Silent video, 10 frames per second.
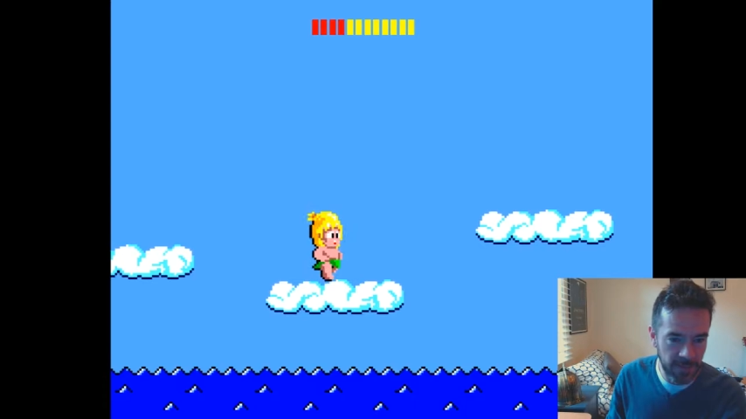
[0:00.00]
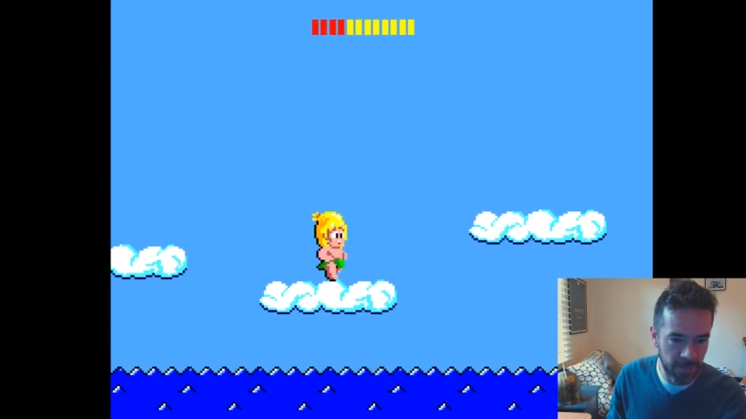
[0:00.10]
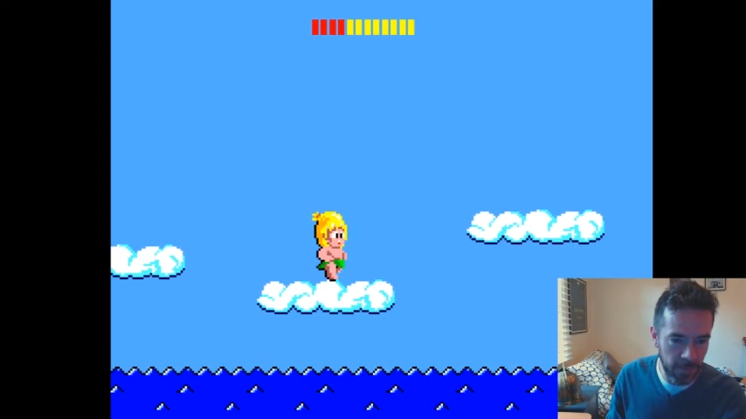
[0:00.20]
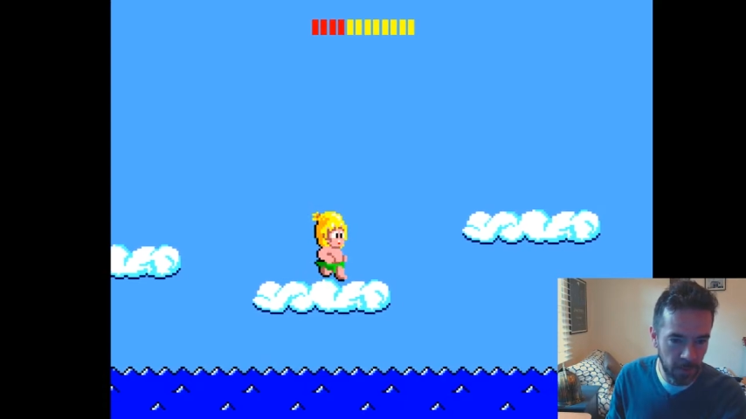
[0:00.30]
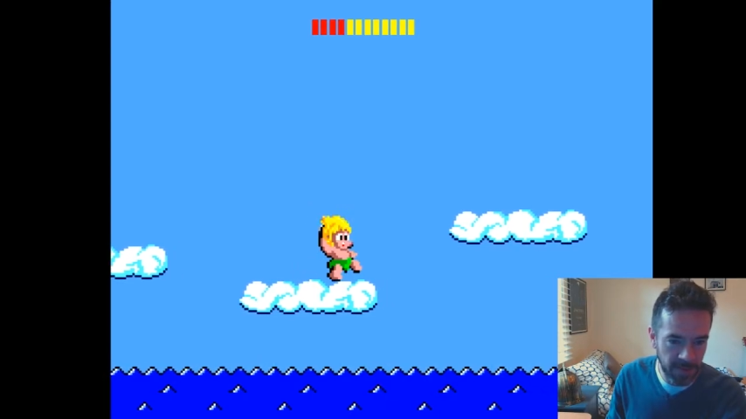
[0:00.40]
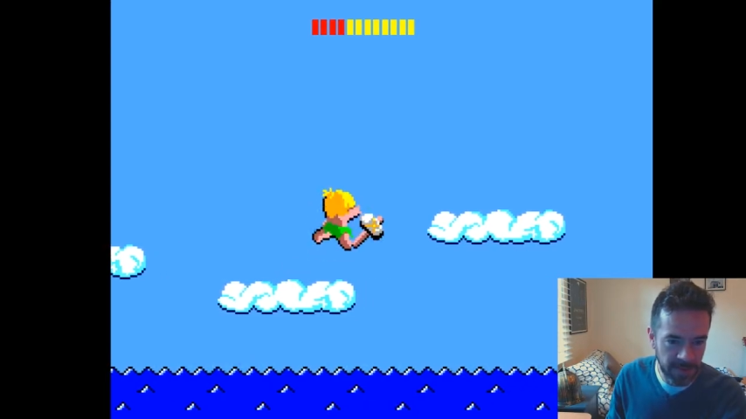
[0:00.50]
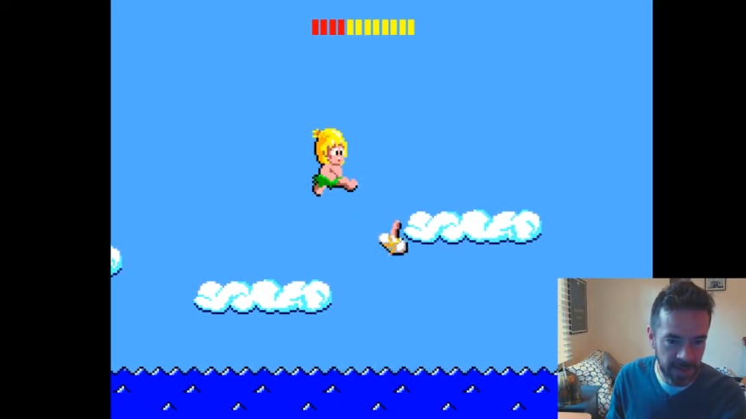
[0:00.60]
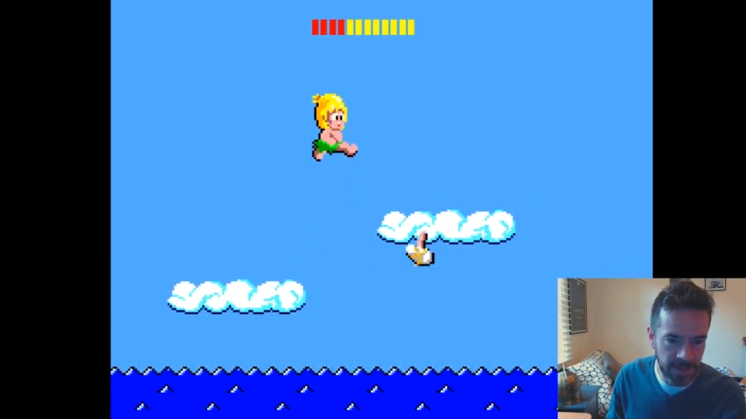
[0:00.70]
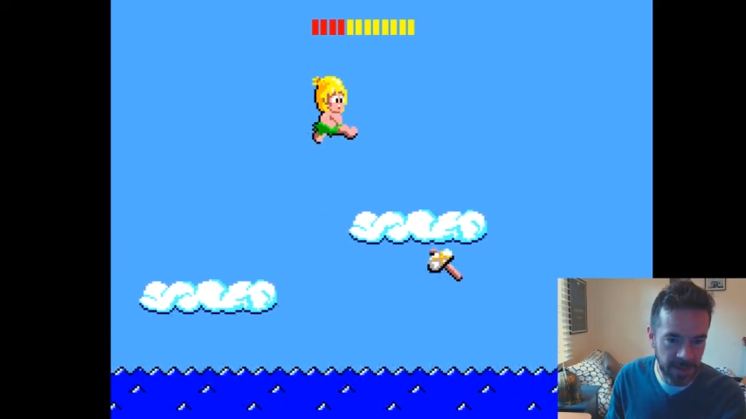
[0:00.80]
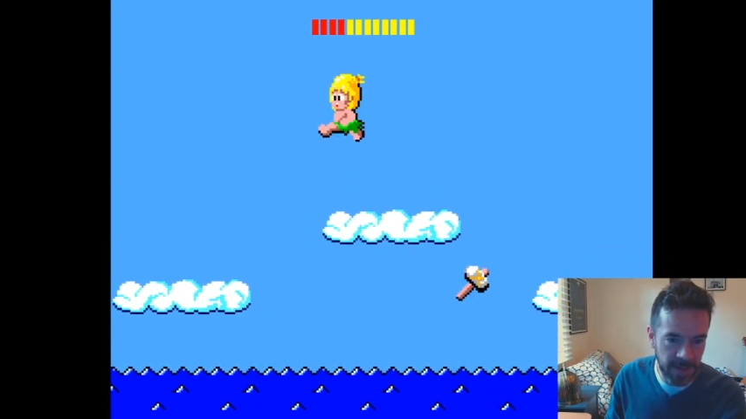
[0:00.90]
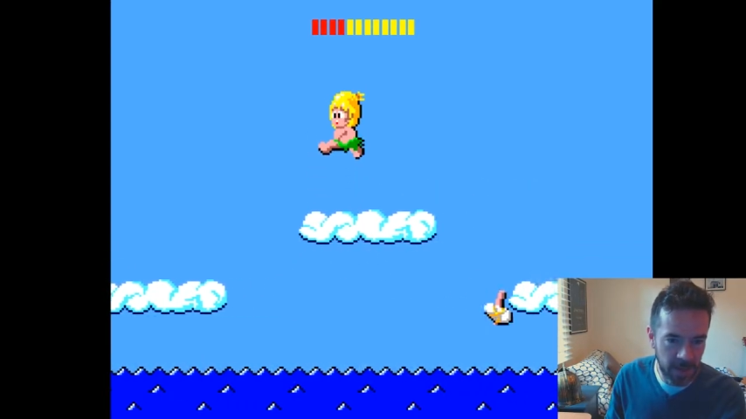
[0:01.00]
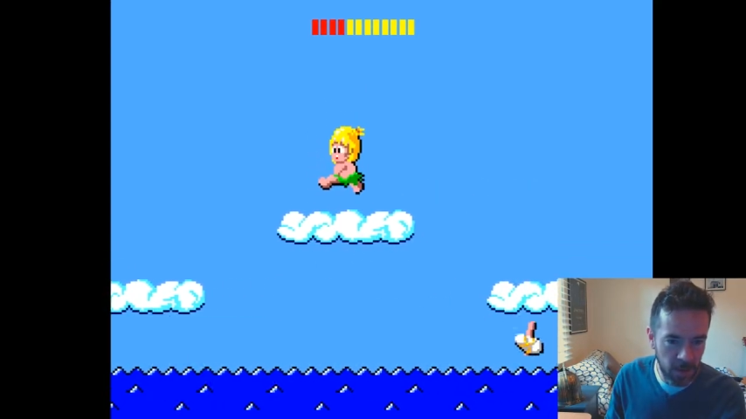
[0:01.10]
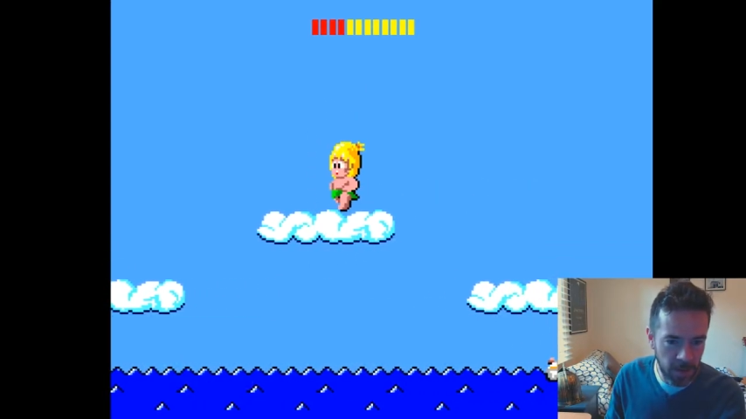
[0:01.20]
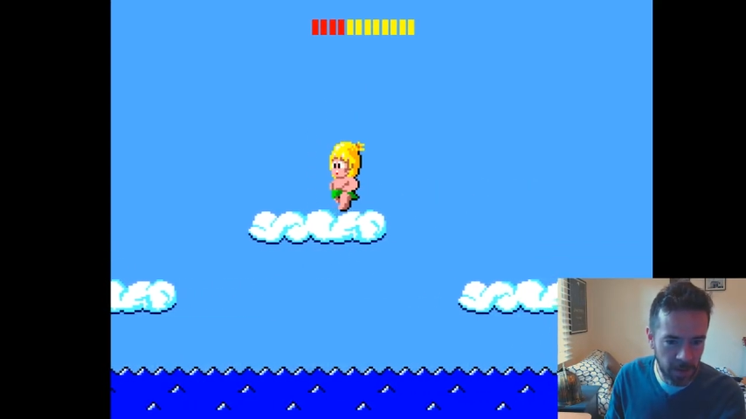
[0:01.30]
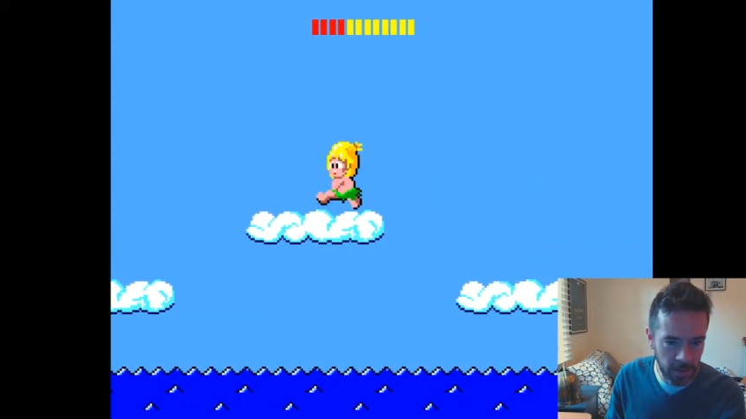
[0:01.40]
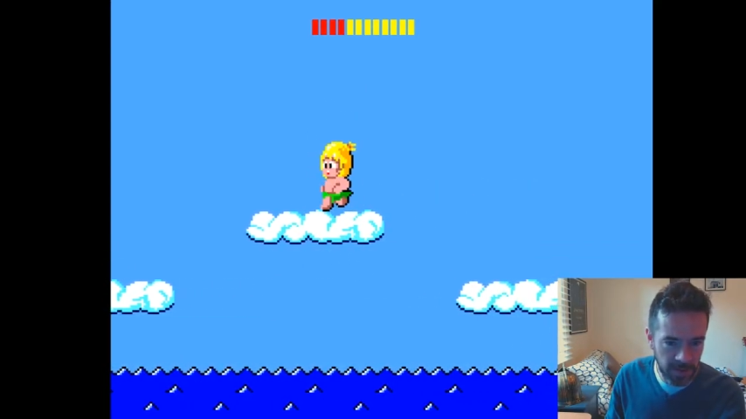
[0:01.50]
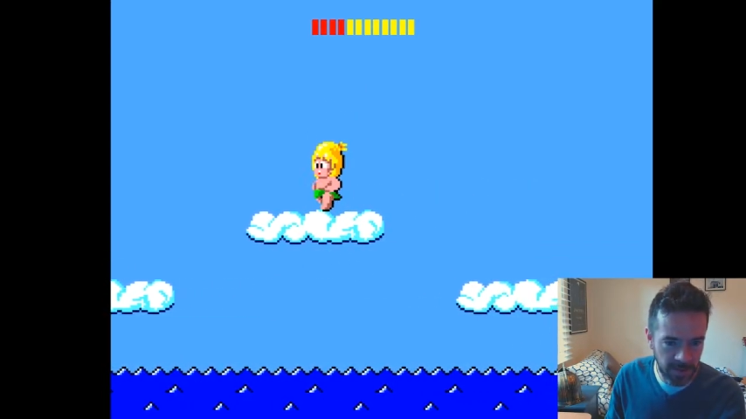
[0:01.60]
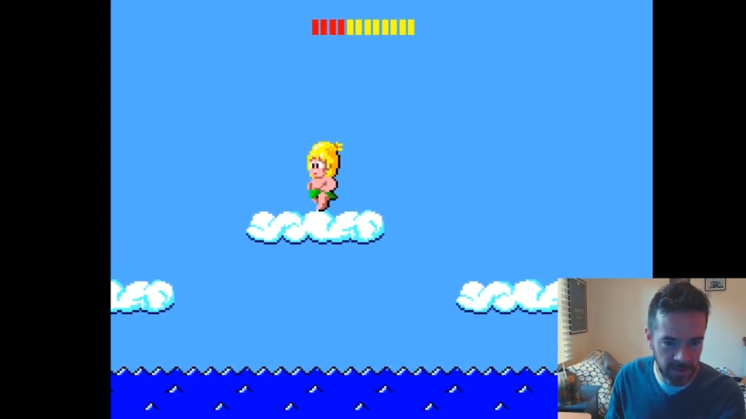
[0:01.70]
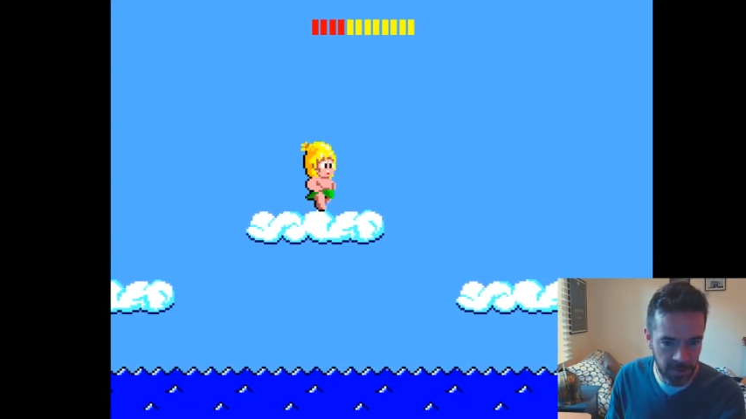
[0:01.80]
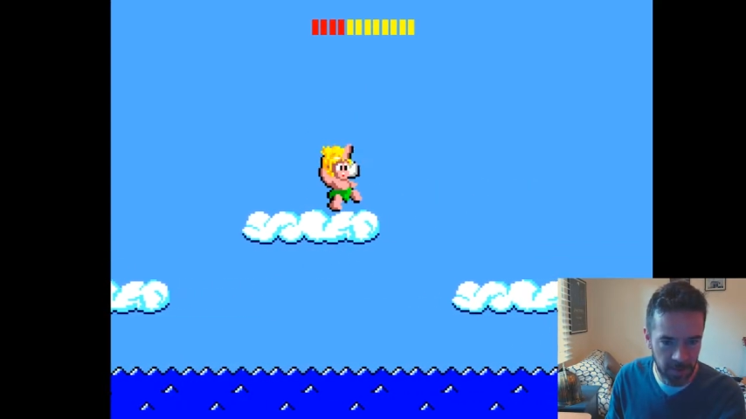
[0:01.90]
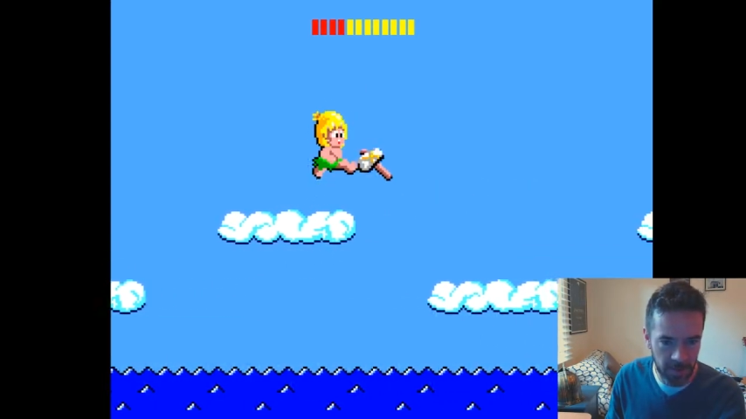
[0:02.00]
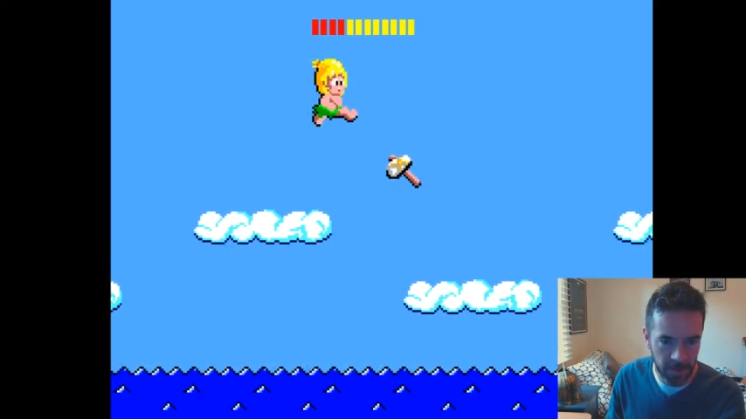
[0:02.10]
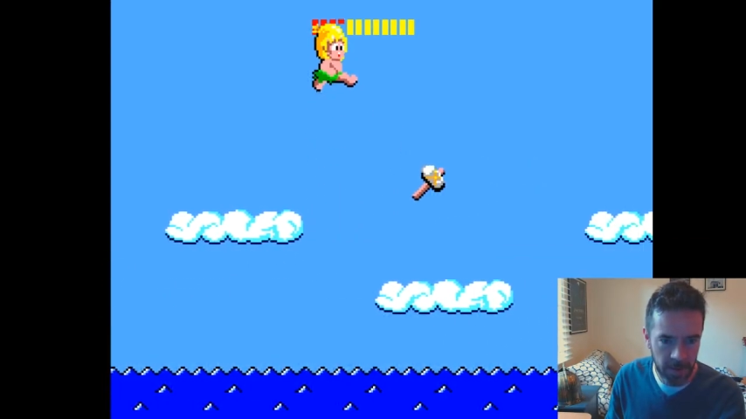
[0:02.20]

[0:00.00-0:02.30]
for the boss stages, and it only goes for,